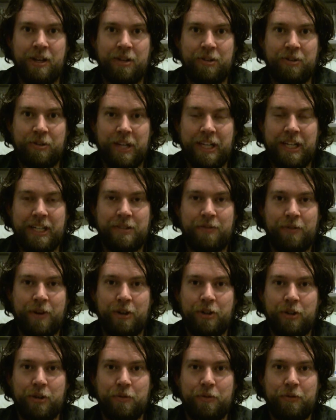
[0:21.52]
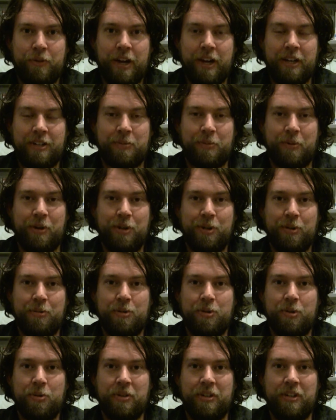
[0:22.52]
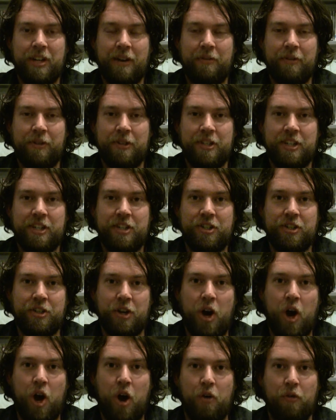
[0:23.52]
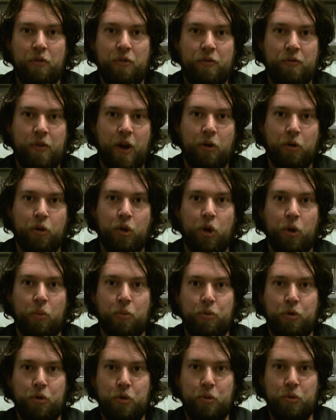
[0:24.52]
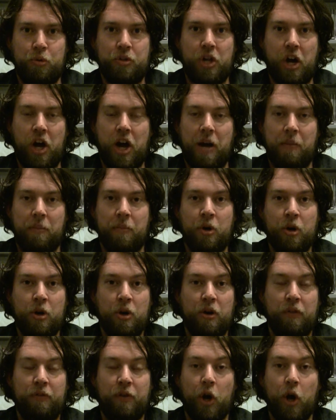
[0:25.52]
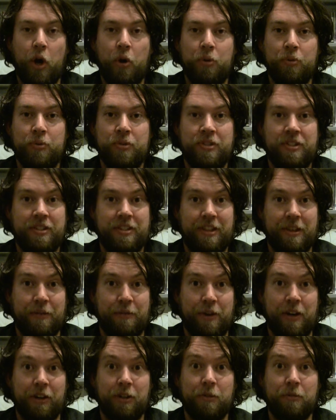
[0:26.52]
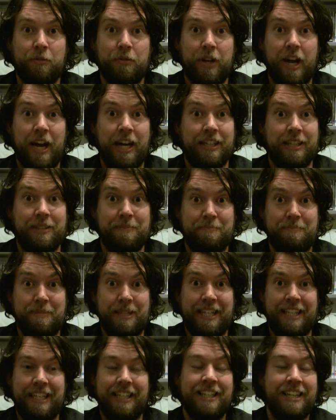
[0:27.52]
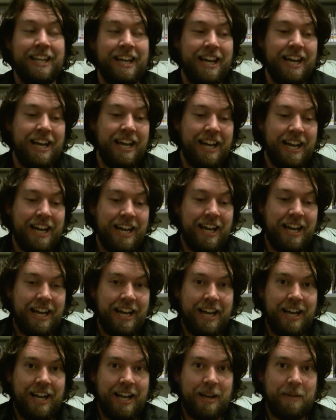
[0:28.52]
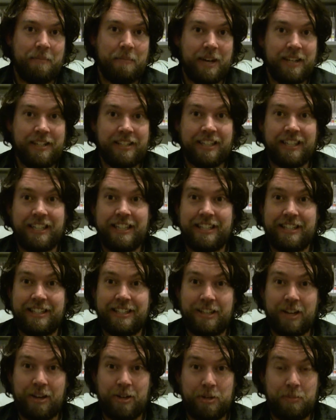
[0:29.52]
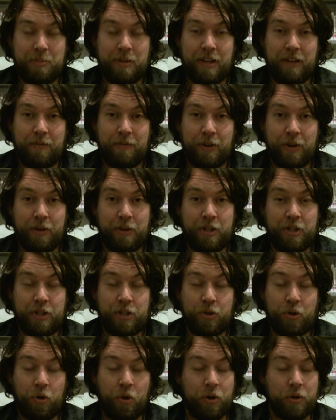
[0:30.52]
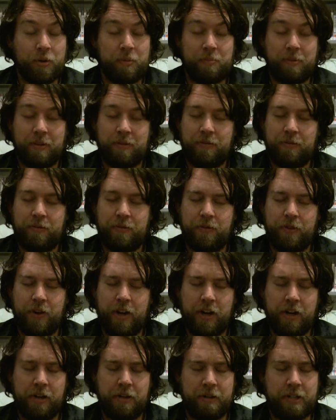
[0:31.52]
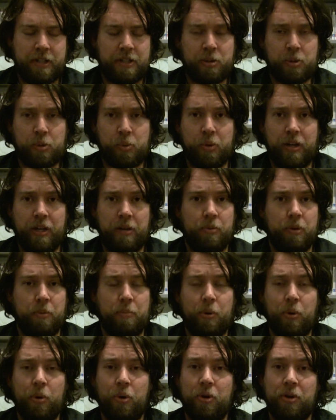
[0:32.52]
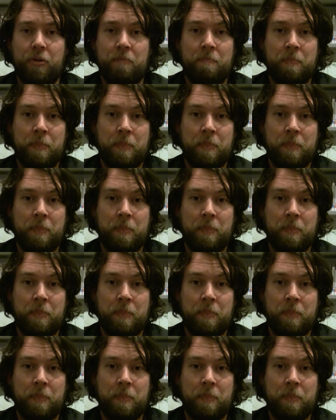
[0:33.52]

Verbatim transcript: Greetings Falcom fans, welcome to another edition of Falcom News Time with your host, the Falcom Fanatic, me. Basically this is going to be a very short but very sweet report.